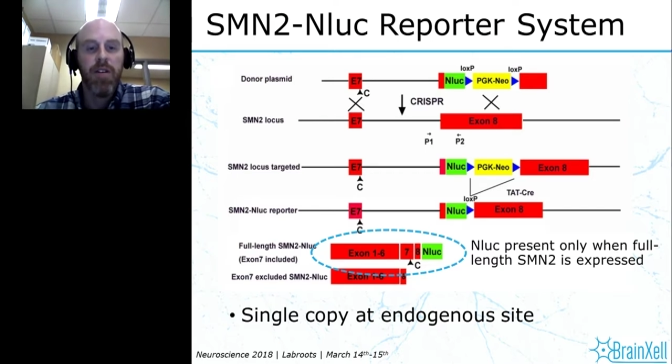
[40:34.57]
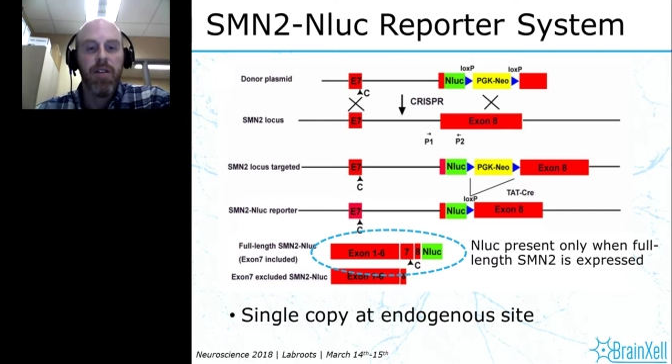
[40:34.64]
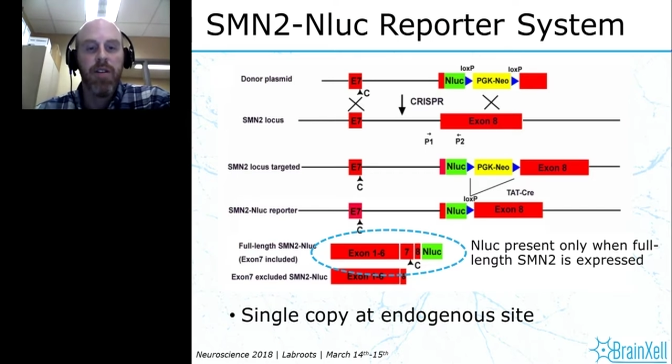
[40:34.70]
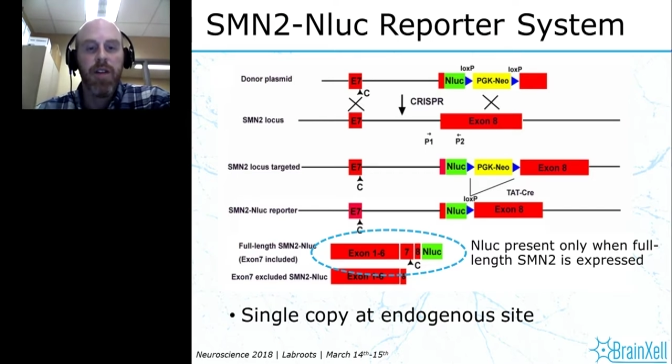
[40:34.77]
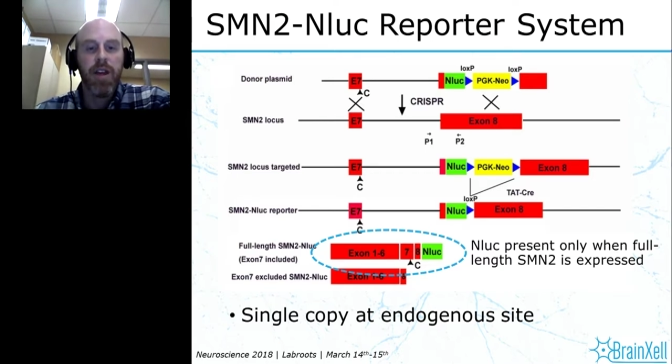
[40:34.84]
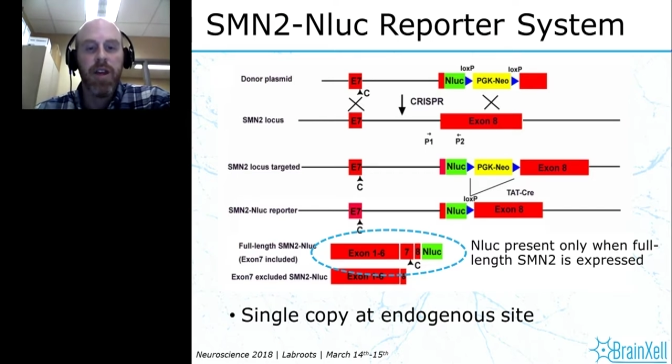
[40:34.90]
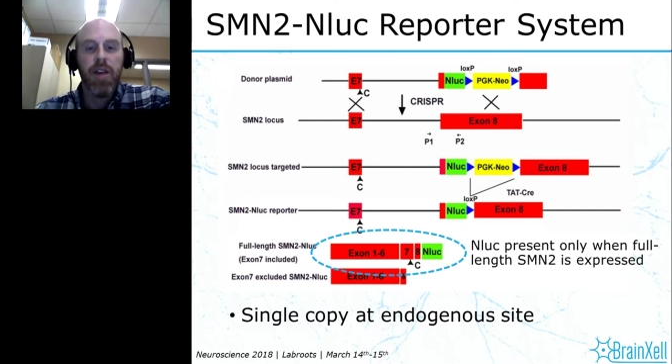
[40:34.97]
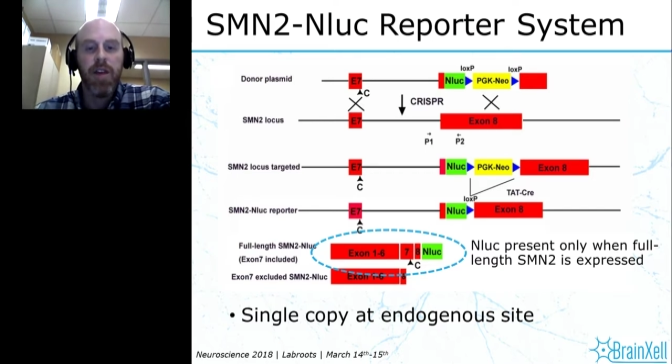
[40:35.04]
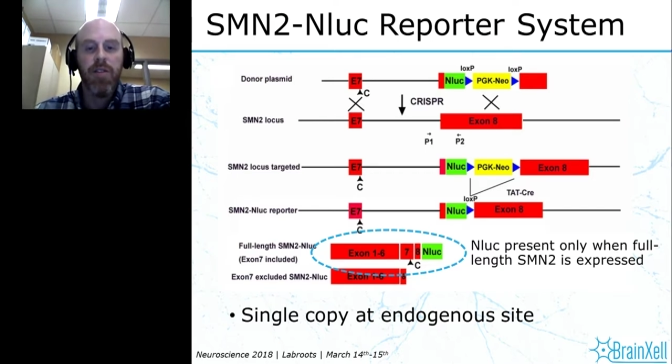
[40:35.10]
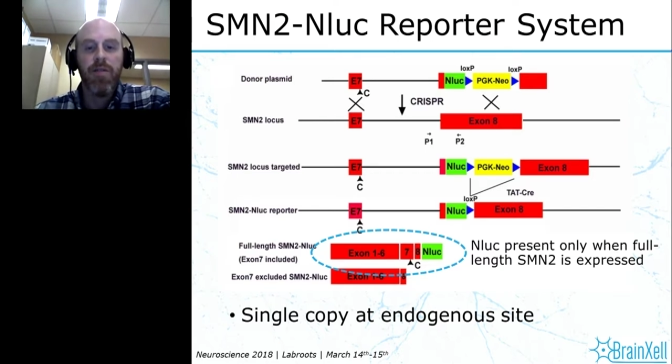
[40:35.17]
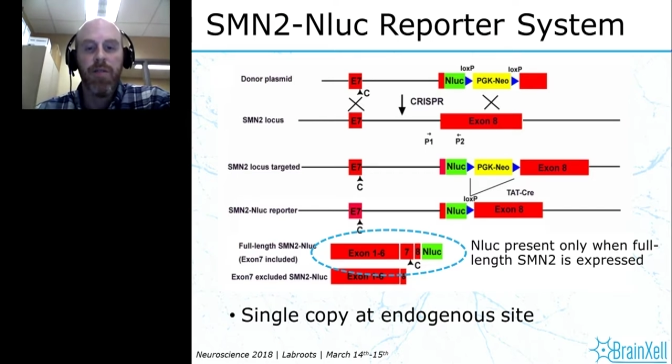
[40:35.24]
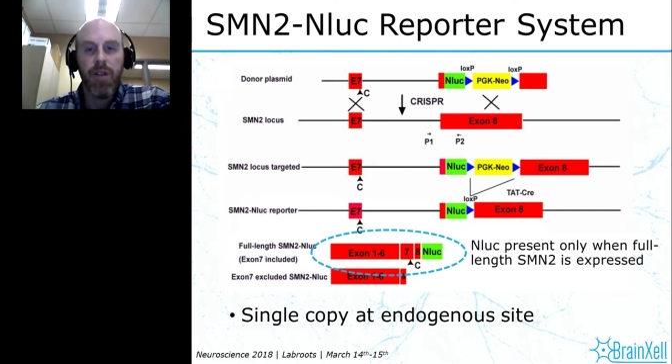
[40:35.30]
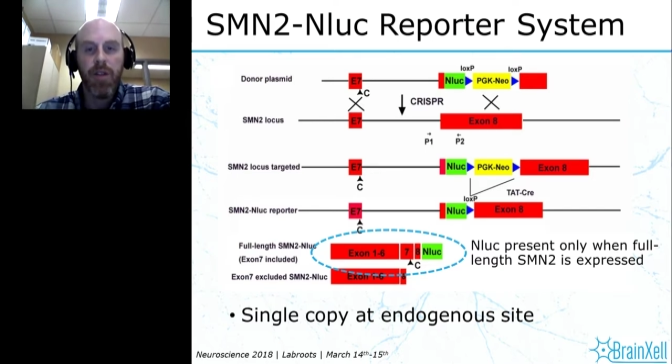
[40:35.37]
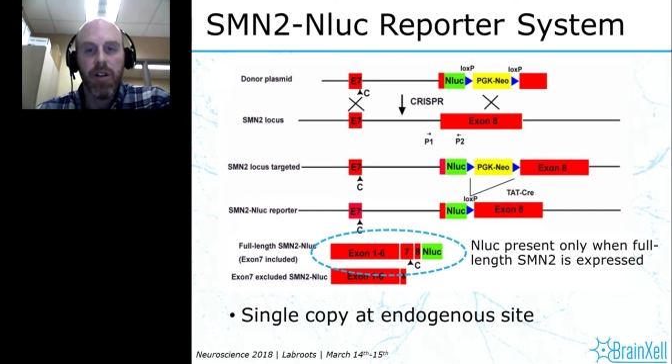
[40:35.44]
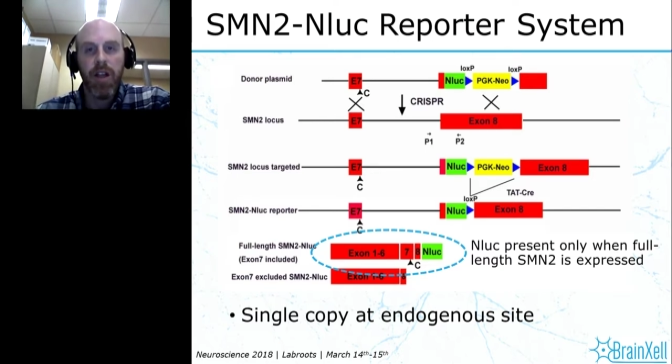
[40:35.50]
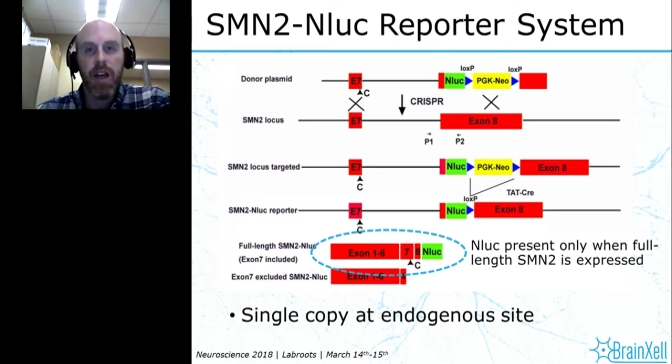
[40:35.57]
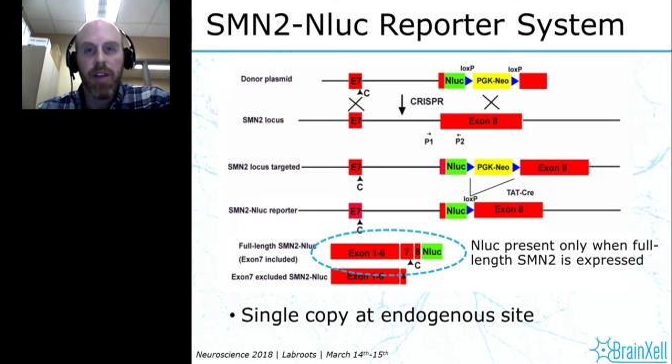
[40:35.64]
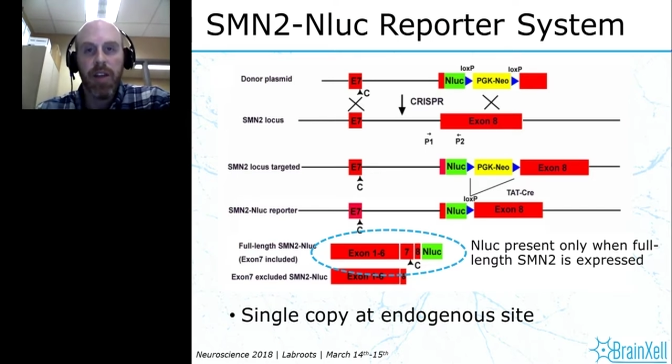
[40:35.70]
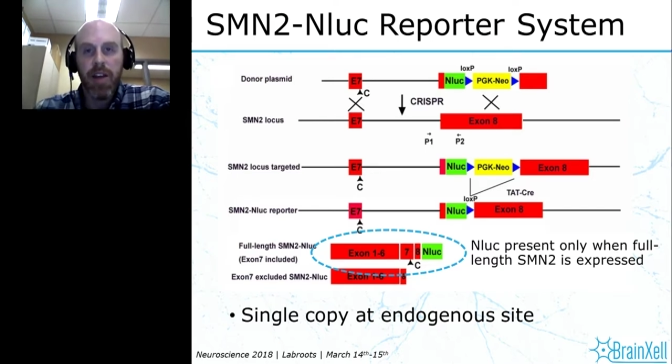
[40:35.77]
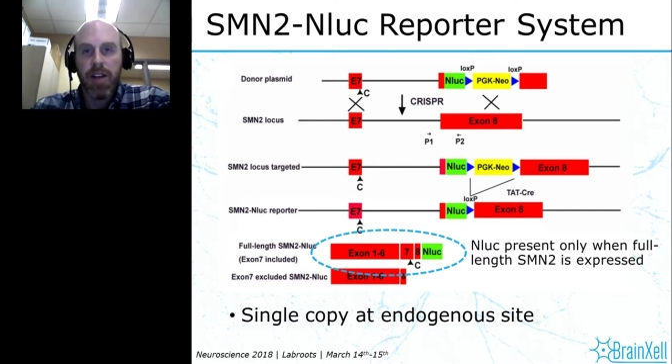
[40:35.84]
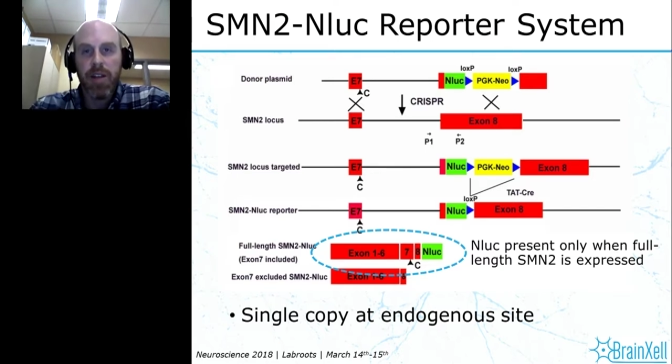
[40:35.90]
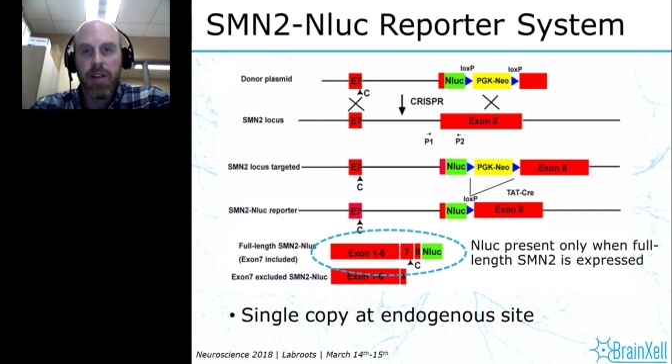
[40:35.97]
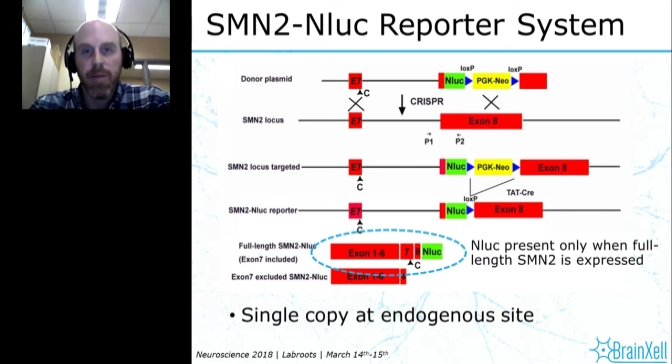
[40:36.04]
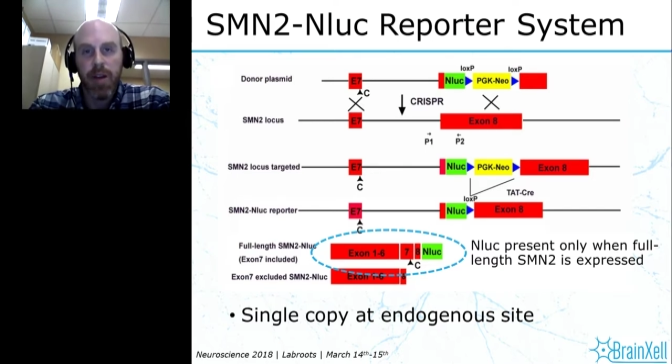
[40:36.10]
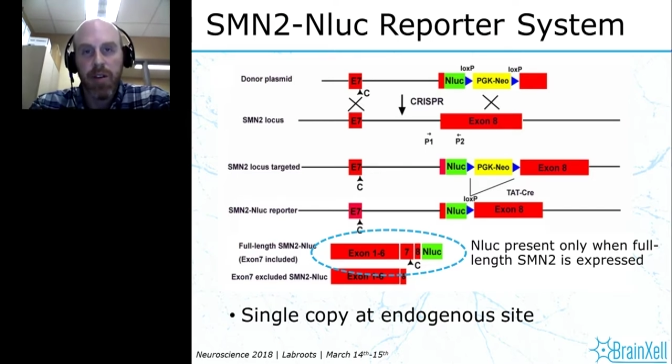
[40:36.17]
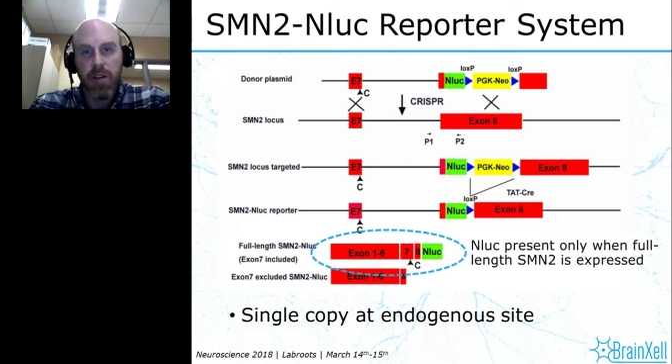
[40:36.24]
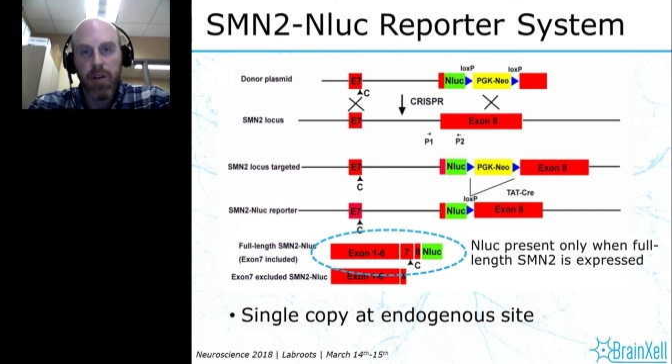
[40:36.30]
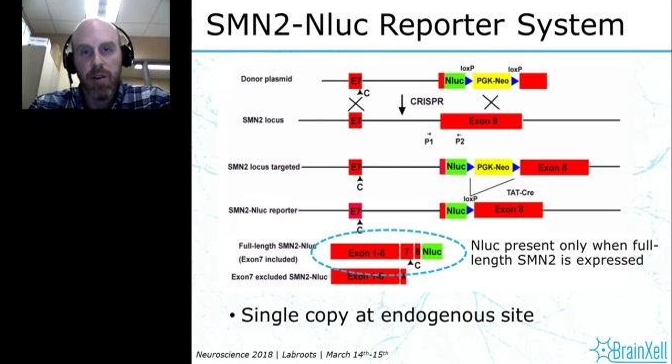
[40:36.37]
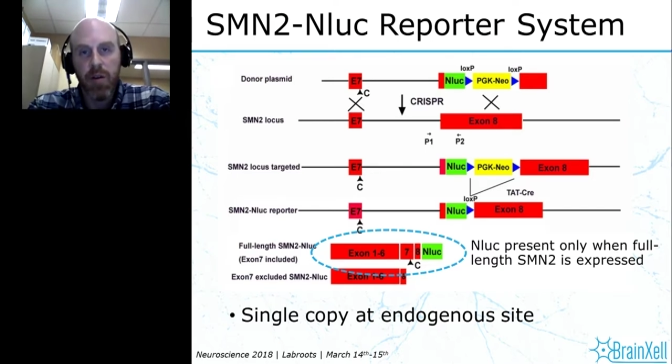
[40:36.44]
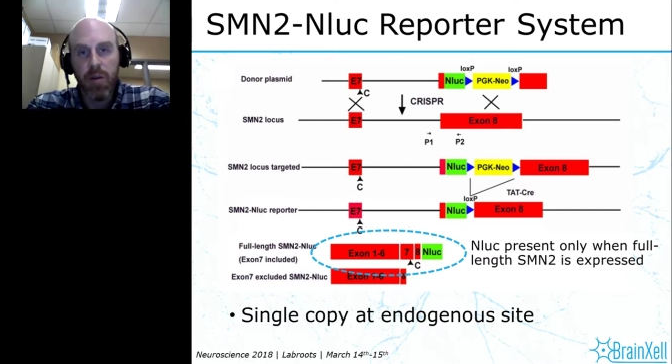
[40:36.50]
the full-length
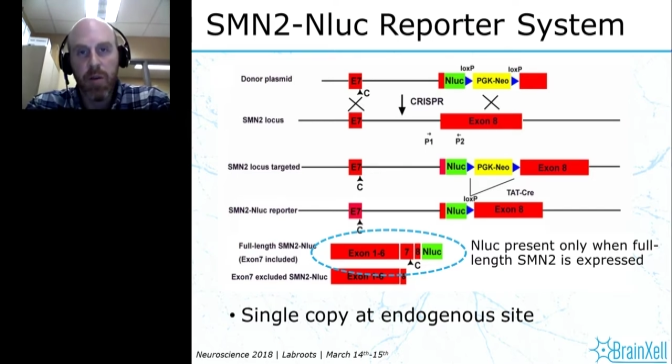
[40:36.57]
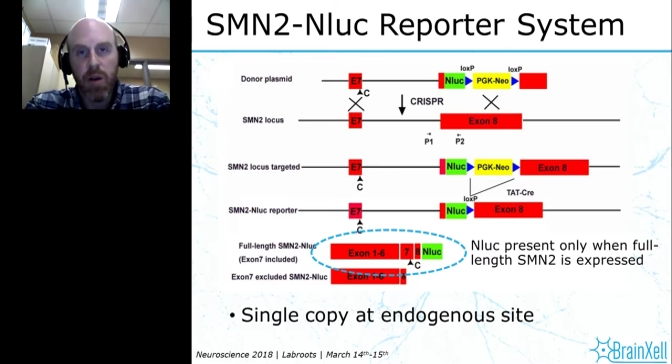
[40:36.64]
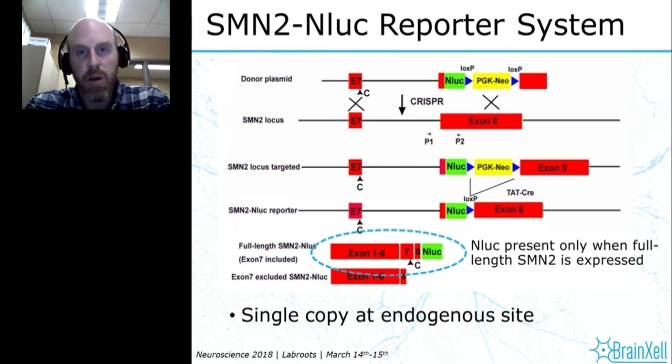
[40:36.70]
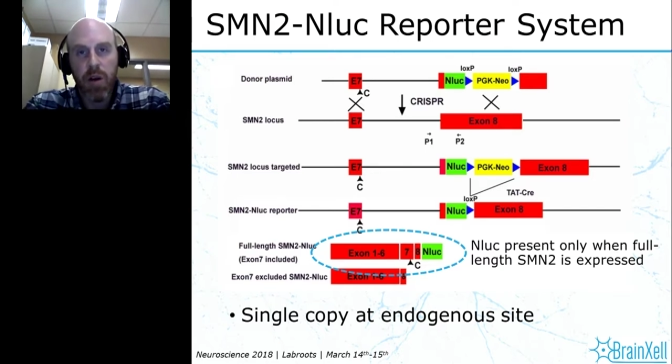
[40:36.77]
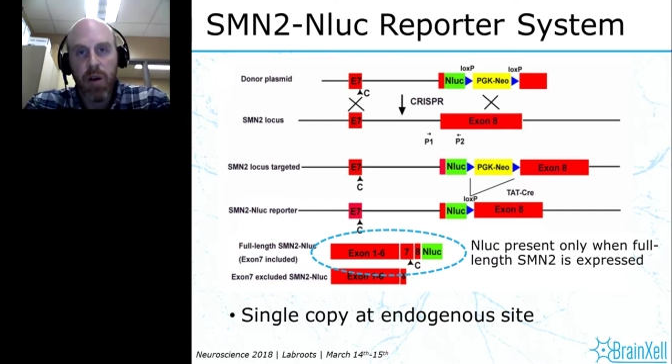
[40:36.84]
SMN2